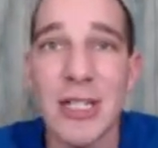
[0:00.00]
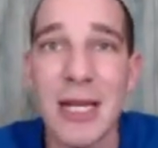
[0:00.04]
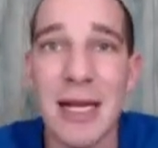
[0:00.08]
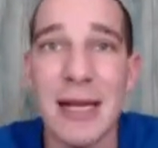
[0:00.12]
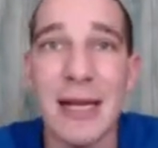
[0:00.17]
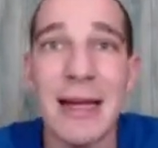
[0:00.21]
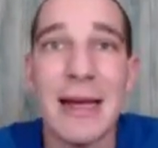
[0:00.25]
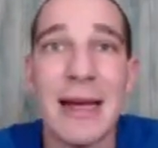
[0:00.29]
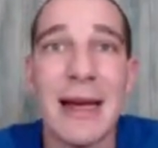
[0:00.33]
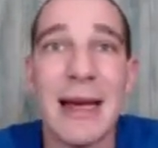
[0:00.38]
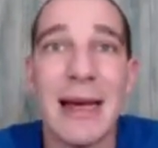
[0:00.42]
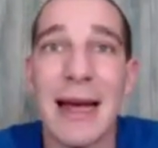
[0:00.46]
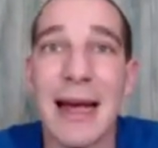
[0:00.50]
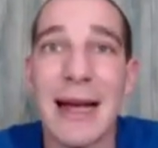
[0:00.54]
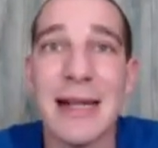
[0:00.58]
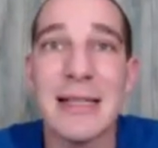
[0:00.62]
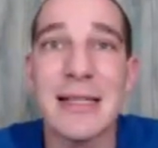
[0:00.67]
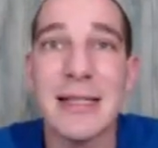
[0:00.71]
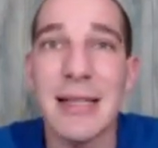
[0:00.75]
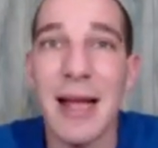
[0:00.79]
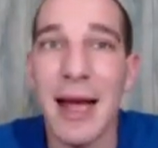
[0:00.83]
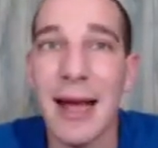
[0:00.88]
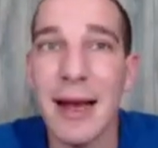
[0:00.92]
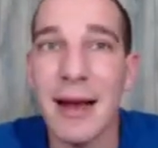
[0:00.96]
it,
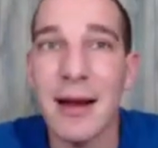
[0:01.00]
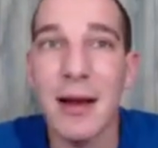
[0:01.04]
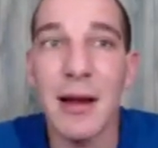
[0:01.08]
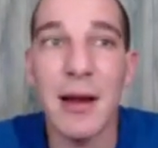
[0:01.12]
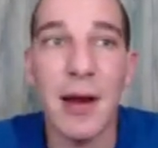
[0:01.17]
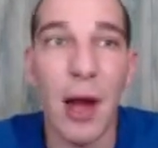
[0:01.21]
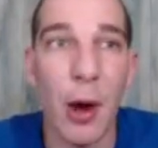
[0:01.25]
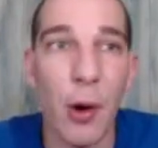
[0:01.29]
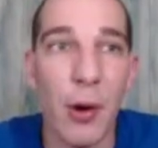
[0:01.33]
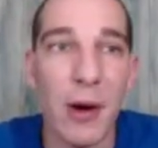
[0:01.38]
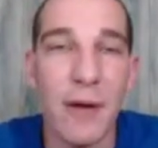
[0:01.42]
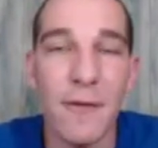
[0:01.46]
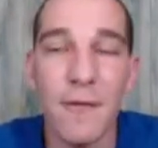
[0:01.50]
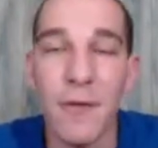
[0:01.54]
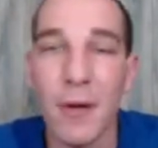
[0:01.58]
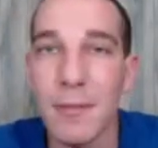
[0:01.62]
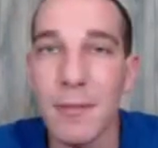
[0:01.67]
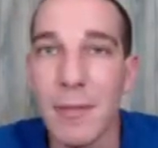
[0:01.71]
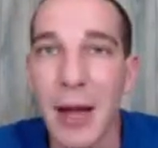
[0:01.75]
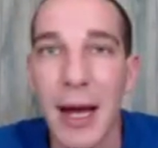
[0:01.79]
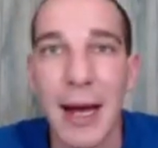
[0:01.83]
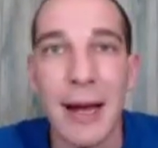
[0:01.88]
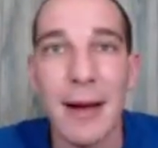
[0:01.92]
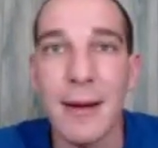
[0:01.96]
it's like going
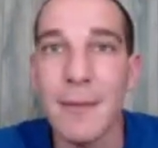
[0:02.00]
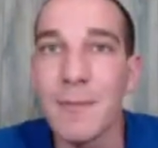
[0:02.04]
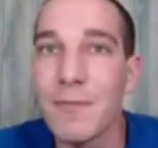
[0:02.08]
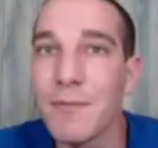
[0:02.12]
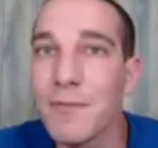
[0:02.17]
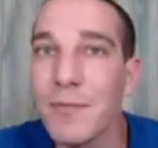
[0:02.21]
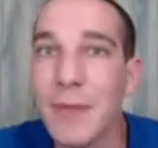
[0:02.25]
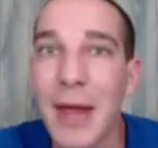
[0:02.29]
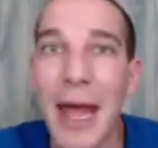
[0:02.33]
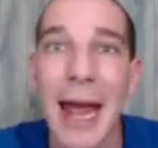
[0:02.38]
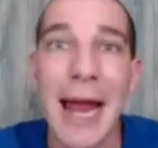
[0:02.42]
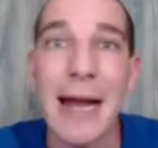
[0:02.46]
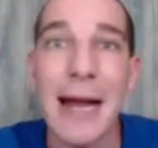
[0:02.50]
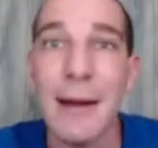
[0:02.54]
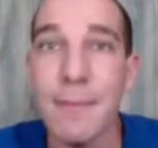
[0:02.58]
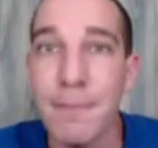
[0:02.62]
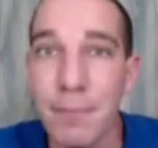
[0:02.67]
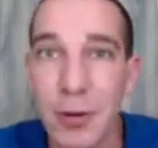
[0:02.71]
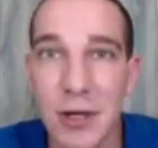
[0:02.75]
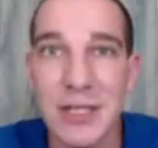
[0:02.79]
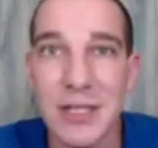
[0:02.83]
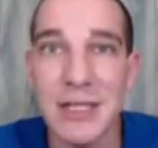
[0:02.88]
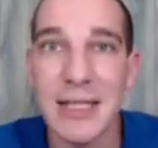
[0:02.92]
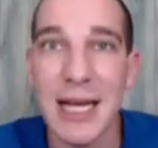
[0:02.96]
from like
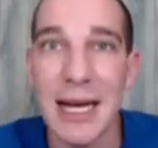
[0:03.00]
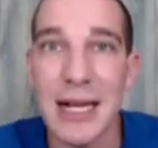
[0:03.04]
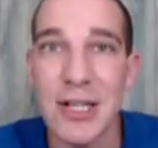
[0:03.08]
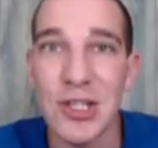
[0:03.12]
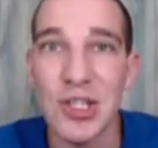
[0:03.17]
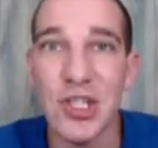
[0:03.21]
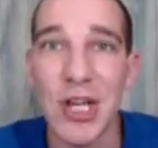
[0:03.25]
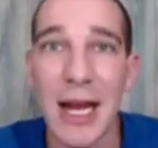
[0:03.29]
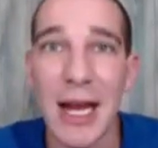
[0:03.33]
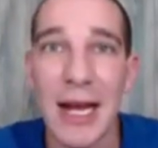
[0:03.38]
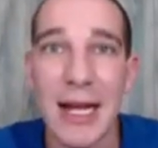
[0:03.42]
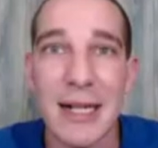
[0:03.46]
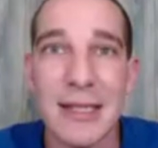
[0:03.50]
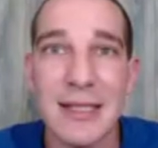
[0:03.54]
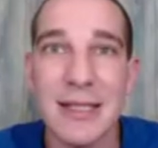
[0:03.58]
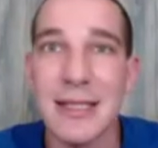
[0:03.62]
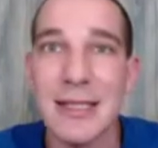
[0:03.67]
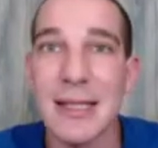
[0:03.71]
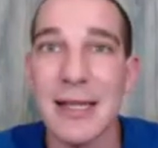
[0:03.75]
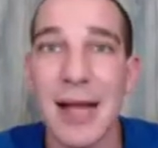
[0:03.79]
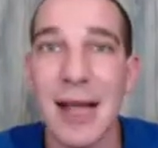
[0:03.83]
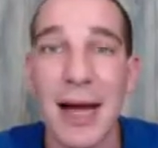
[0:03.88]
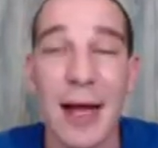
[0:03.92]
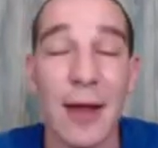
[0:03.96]
8% chance
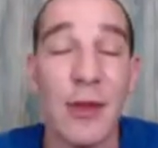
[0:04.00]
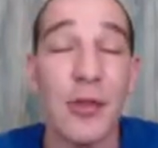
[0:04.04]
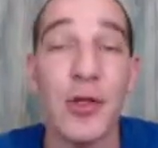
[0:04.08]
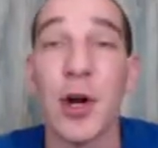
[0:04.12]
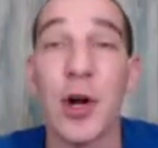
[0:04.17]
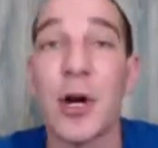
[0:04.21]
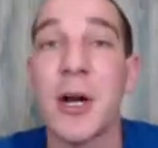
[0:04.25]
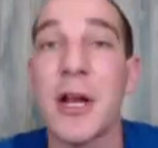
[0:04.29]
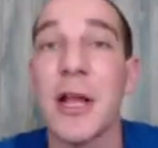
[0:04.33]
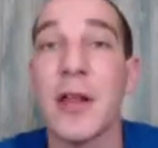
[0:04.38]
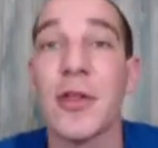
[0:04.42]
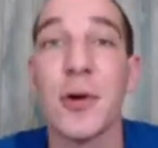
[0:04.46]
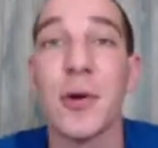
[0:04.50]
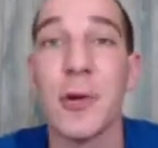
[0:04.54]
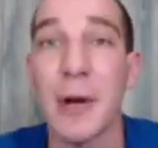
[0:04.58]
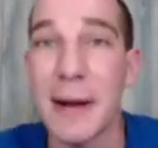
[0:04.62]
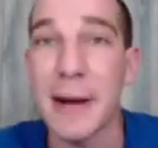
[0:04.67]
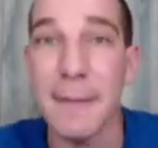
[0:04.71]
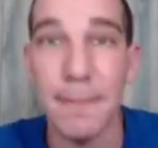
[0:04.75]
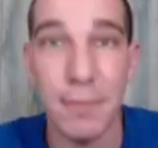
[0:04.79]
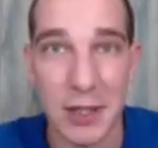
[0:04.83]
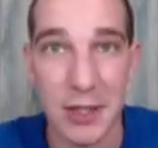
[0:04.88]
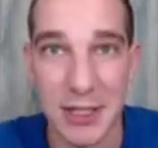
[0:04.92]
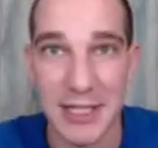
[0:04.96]
to like
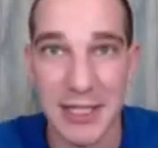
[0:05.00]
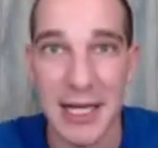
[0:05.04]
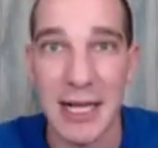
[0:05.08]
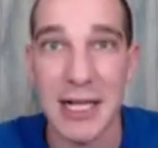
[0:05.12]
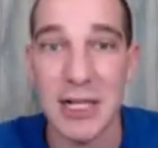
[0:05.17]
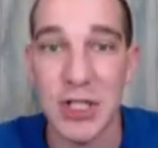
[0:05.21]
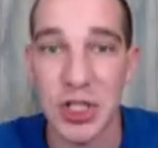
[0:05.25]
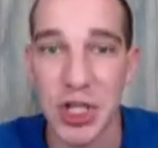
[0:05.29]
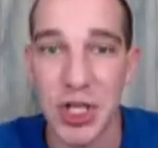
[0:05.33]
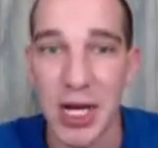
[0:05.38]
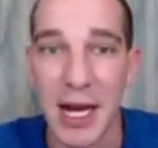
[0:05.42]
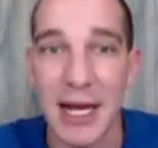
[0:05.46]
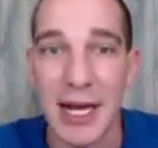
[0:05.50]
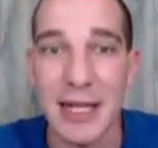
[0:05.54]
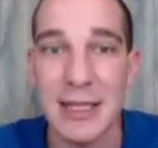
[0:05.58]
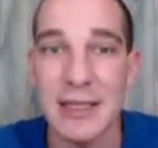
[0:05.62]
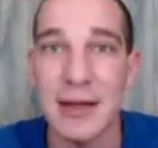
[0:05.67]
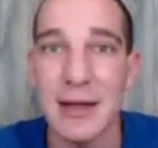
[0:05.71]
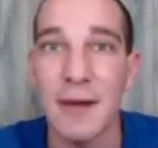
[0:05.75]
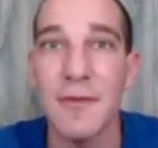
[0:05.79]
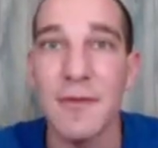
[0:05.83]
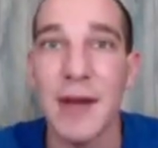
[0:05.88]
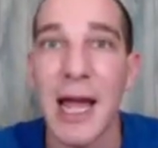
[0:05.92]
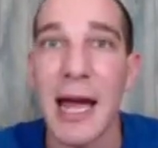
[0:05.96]
33%
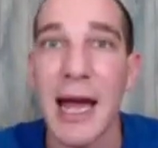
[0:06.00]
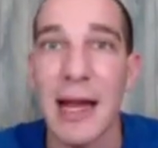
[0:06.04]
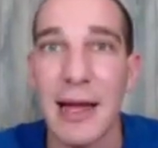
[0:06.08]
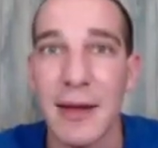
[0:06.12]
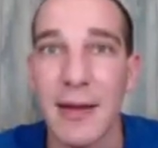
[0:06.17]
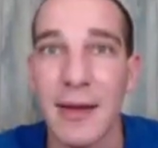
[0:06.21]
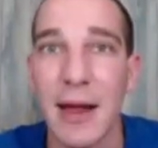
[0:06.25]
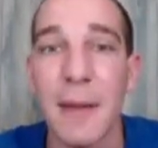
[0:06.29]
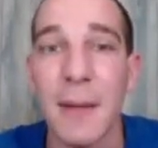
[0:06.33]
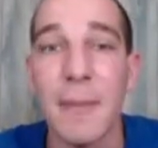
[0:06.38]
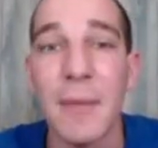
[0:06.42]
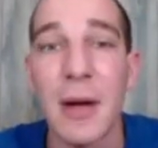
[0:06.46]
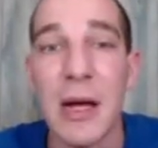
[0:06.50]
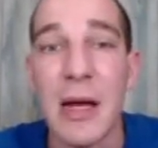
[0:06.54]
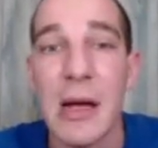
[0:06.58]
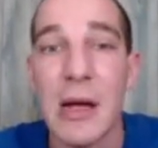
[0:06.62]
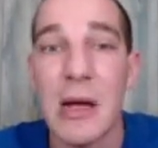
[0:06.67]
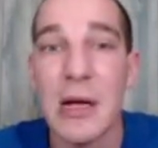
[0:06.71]
chance of getting them.